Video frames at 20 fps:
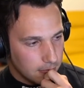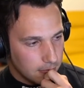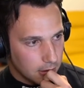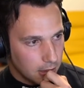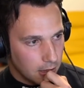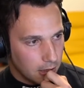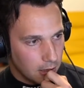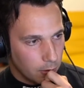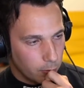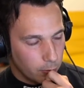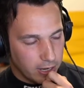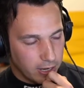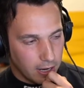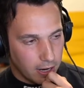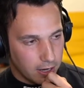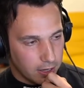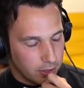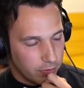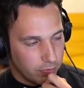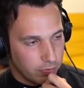We
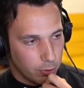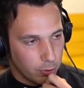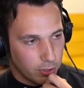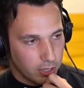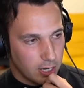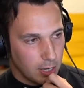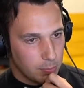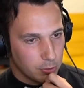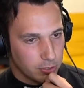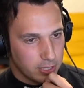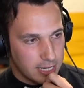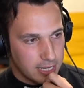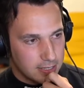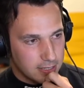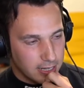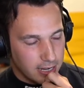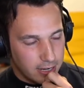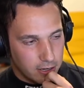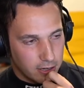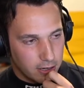got on the phone a couple days
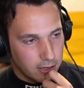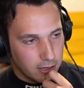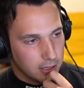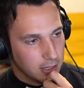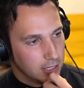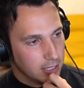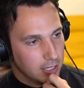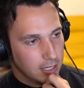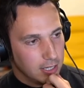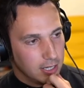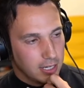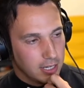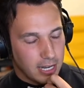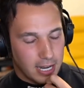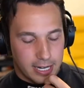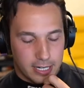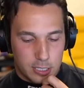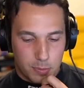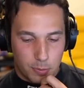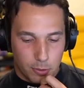later,
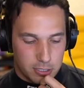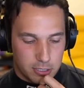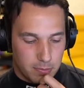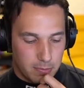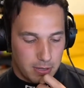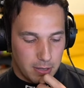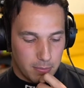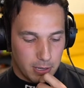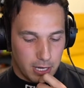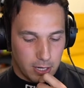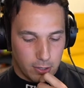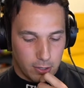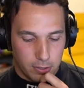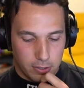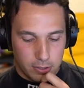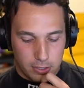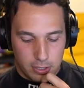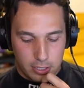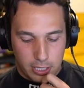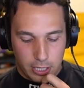kind of spoke to me
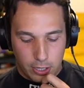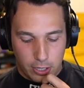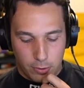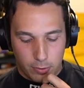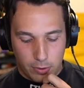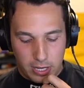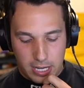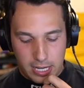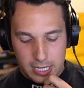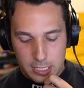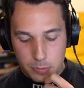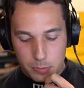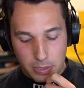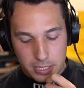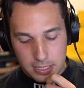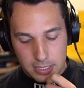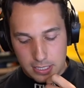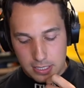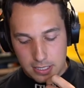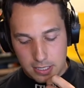about, his
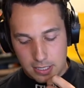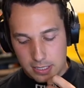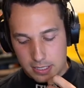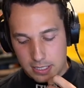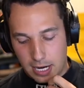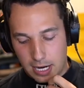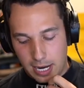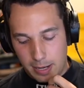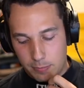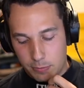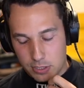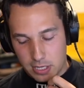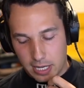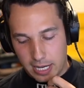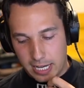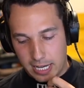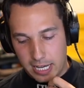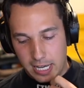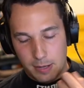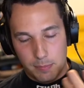business at the time was
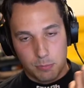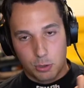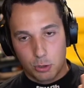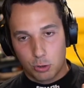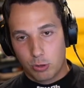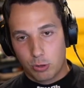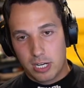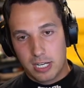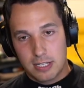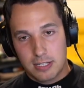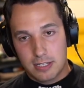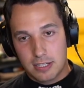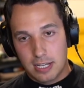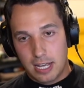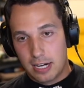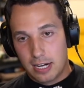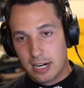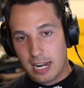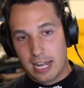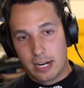like him, Chris,
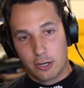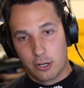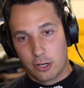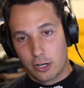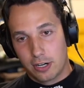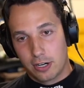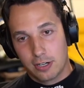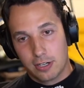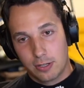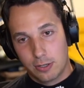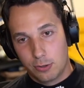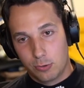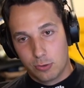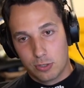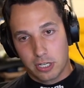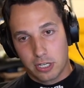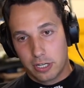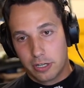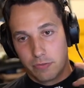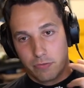and an editor who
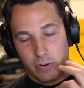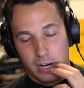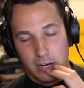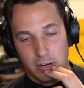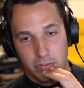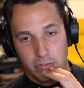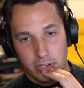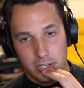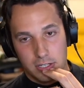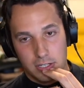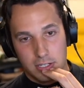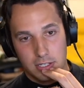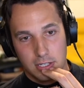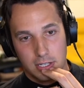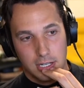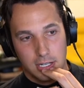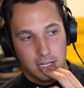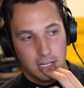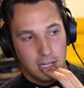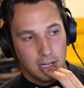was a good friend of his.
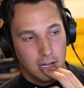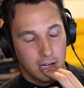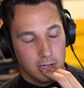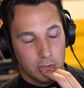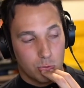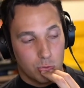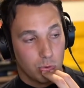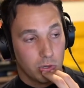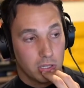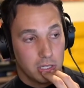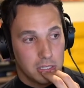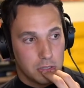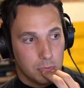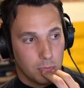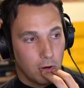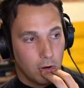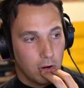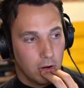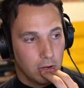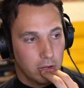It was really
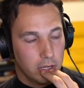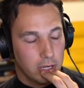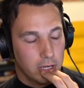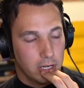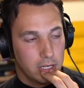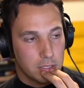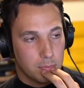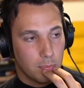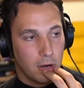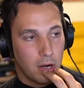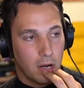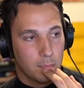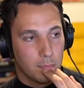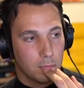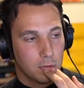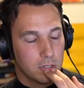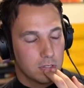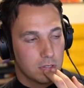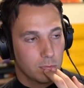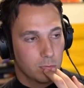small, and his mom
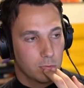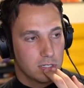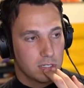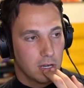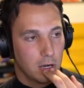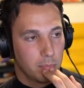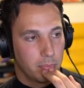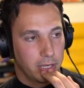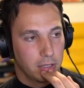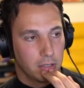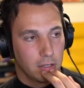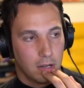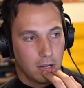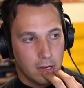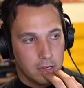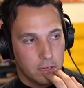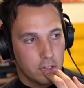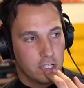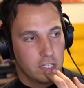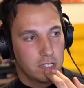was helping a
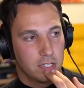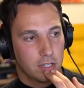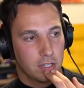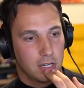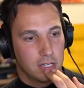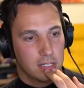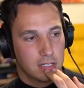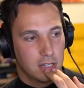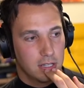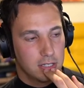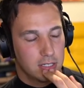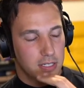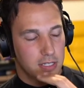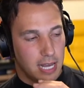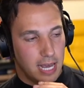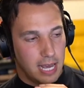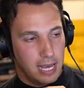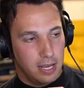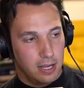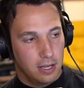lot, and she still does to this
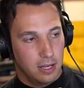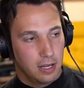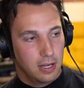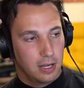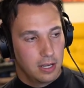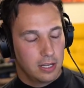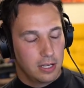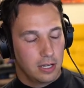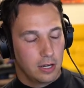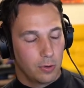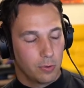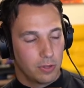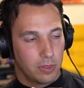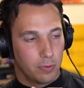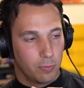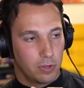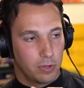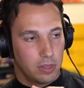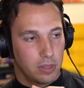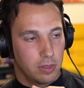day,
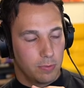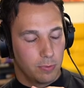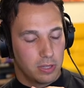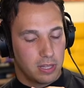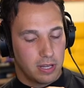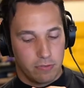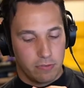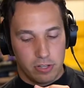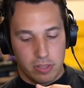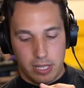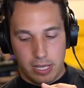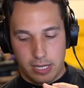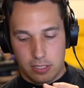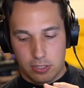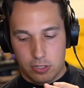with everything.